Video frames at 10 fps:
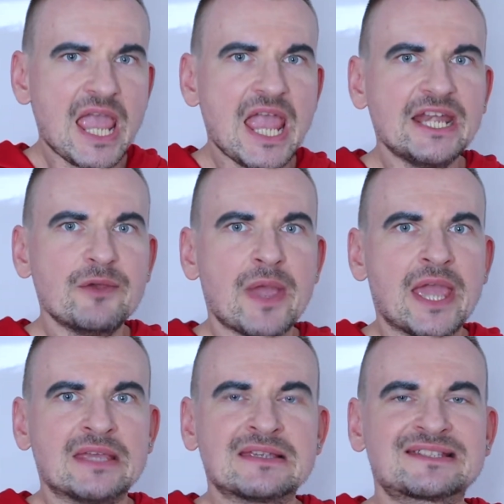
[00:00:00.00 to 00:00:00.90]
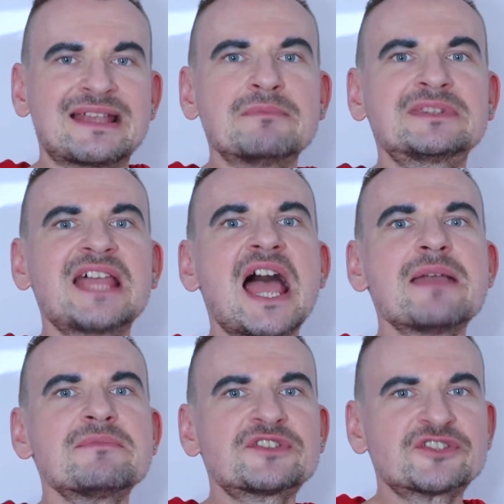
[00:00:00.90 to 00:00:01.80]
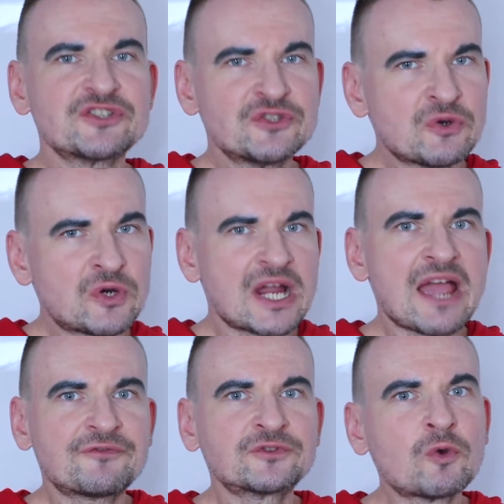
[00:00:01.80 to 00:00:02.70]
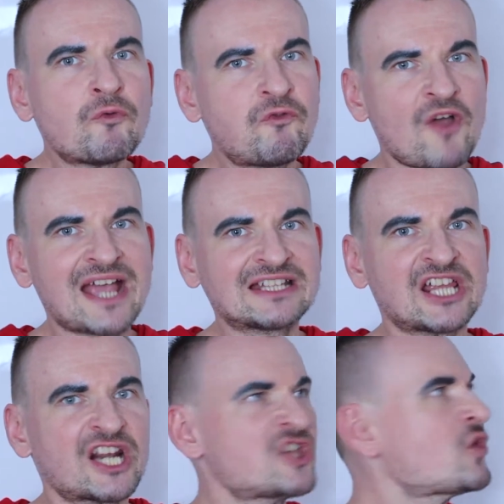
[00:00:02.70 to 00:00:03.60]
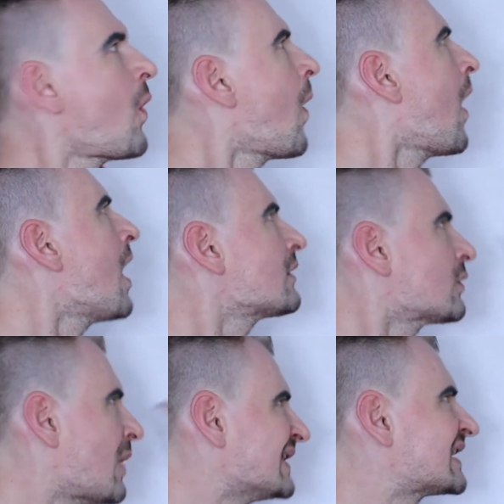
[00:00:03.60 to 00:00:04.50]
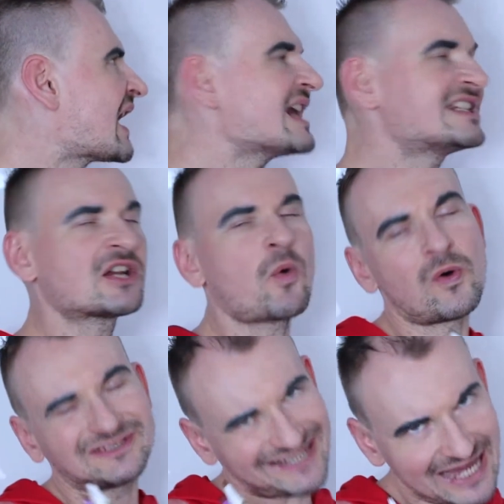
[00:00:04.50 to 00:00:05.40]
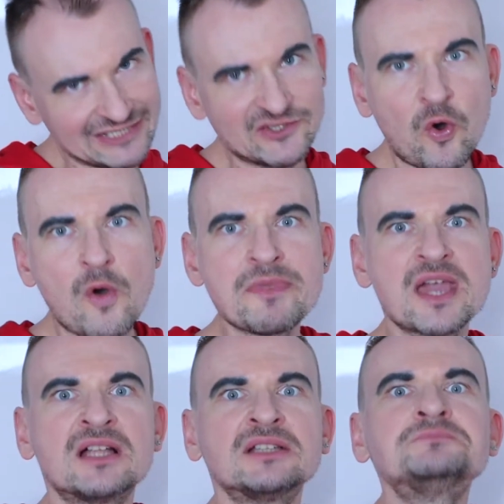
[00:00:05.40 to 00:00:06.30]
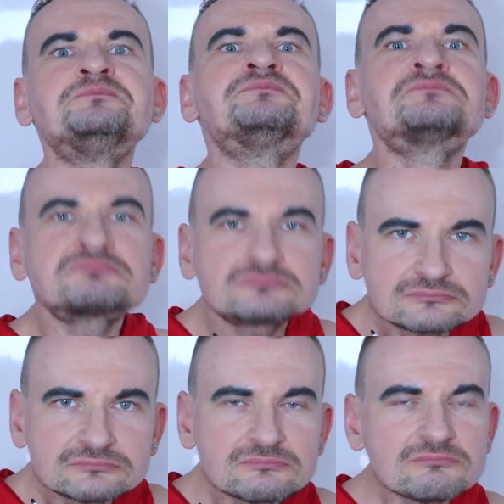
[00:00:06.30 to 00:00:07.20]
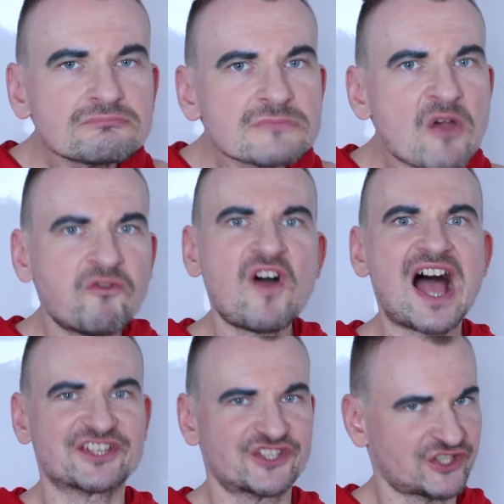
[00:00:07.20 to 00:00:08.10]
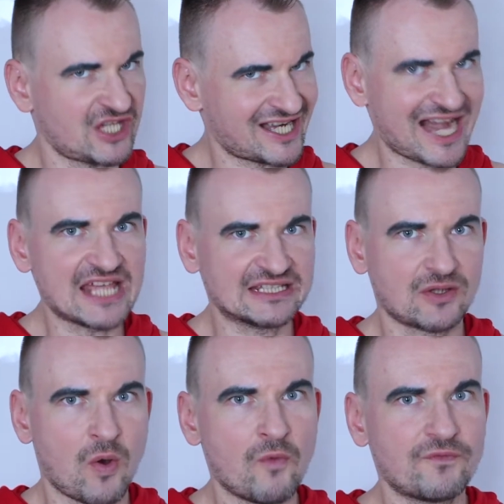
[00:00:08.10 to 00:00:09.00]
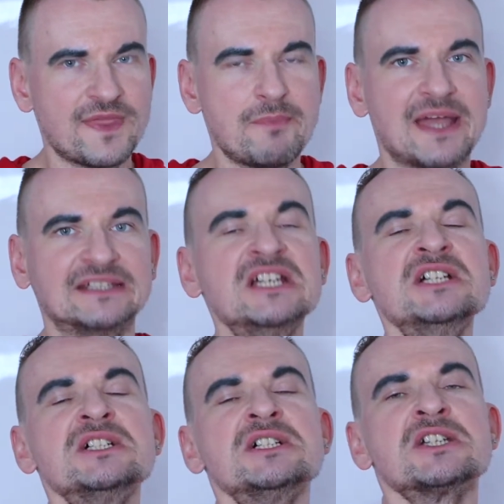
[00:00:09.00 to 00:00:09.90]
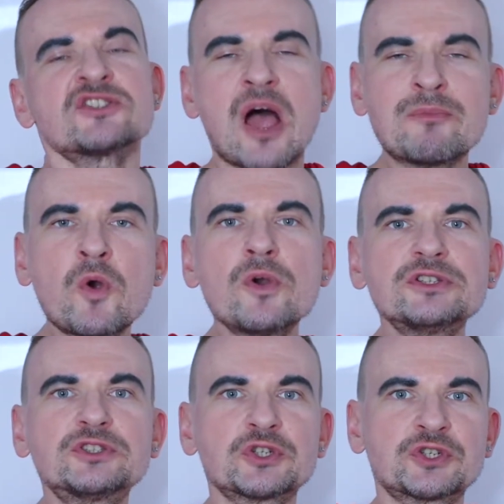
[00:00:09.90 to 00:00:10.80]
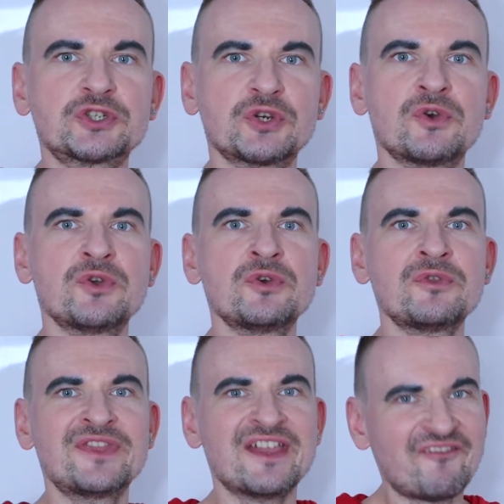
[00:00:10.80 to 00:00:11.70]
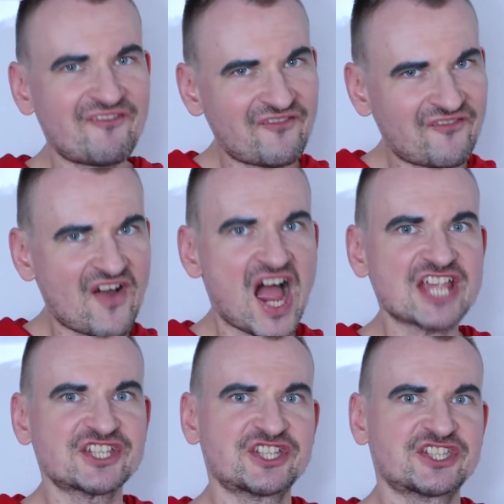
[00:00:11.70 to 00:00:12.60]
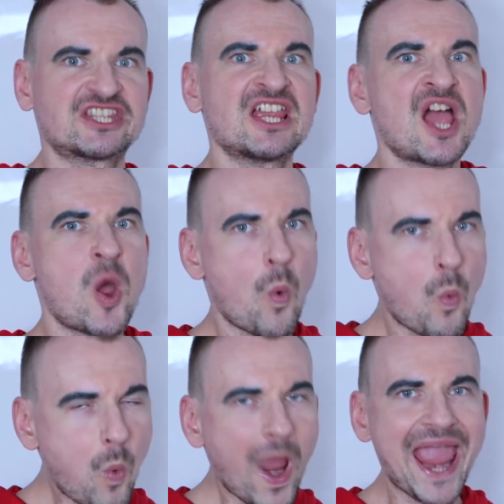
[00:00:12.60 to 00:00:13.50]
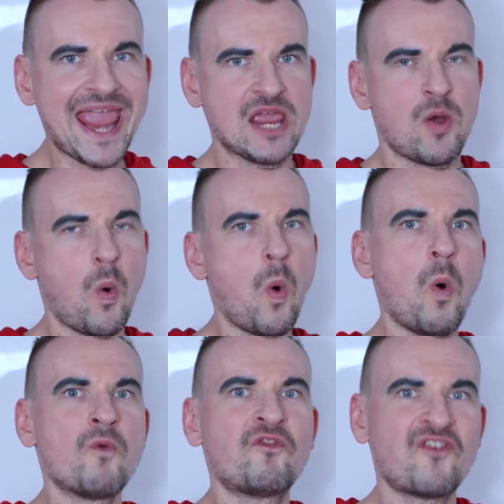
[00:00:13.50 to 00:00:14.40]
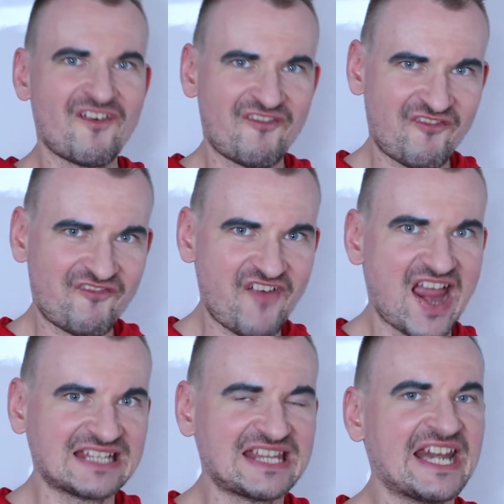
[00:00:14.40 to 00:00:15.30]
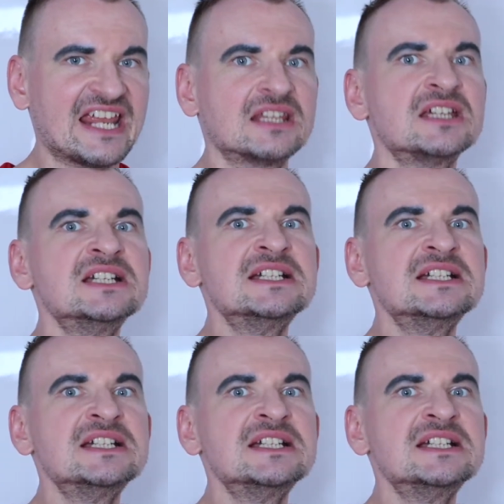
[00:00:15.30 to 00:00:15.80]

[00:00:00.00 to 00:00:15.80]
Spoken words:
Anyway, sometimes you have to factor your quadratic or trinomial fast, right off the bat. So I'm going to show you the fast way of factoring